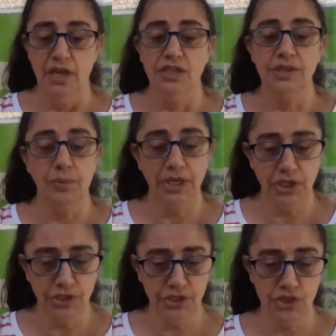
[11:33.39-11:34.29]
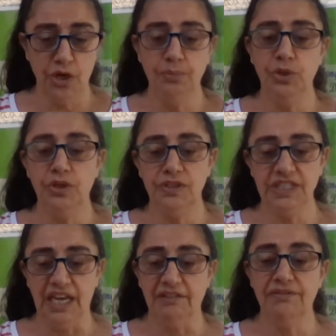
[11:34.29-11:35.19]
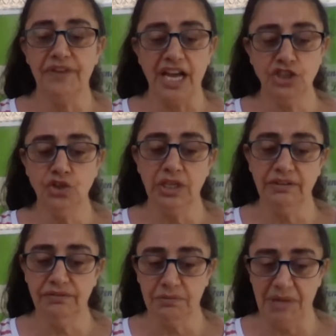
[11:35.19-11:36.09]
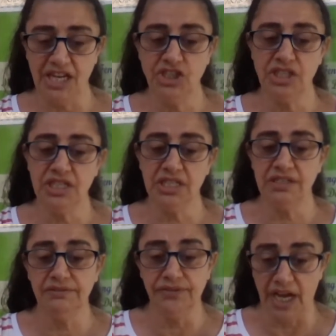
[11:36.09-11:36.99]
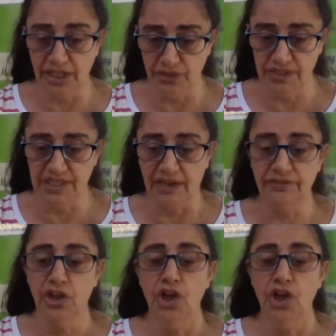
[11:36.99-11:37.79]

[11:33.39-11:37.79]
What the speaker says: So when you stop using factual information to define yourself,